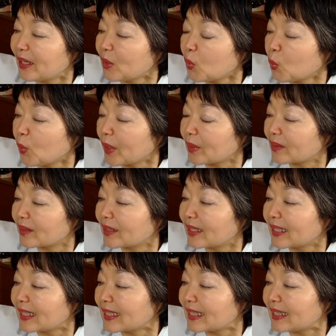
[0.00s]
Well,
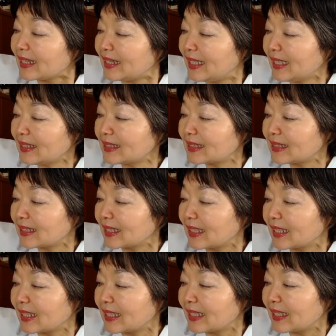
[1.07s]
this
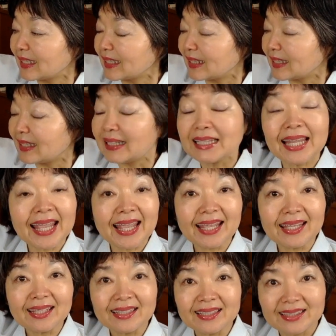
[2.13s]
ne
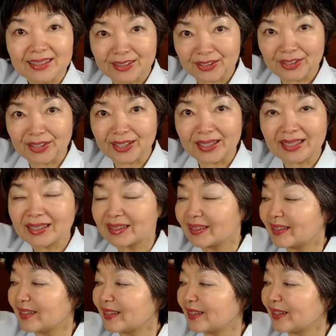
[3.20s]
here,
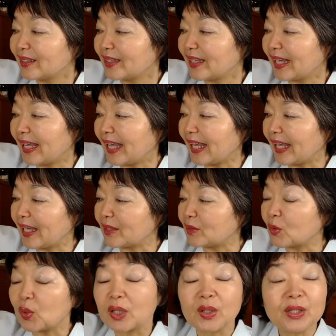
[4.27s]
and
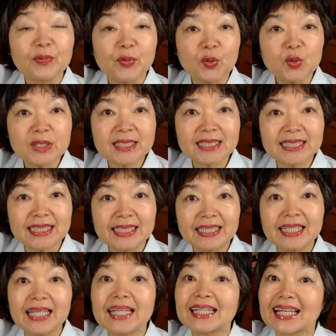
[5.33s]
if you see
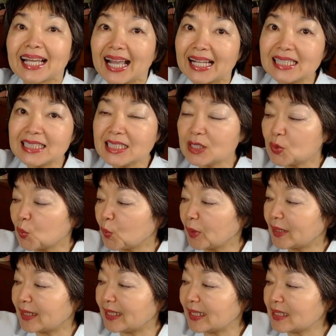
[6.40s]
kanjis with
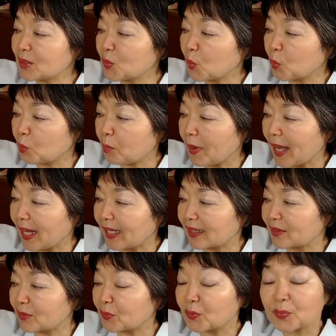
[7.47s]
this part
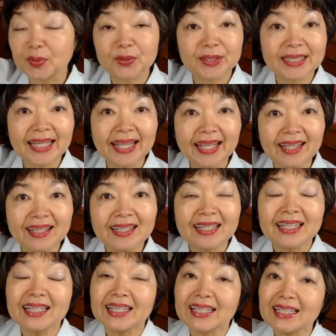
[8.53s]
with ne,
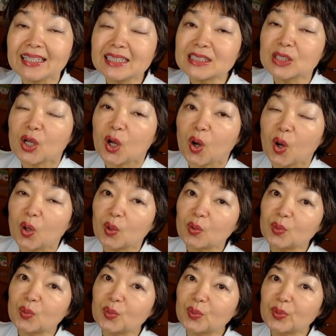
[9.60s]

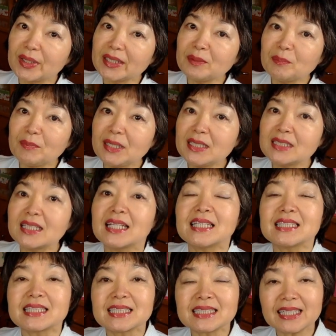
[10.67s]
it means
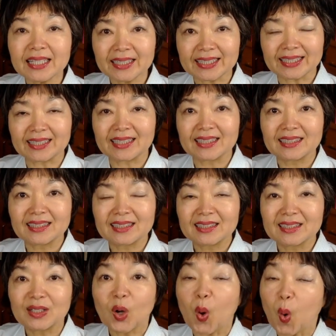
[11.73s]
sacred,
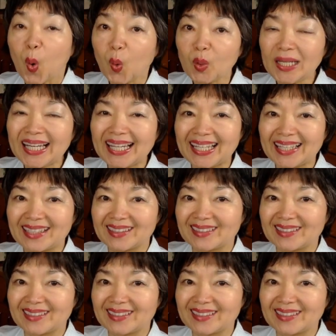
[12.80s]
holy.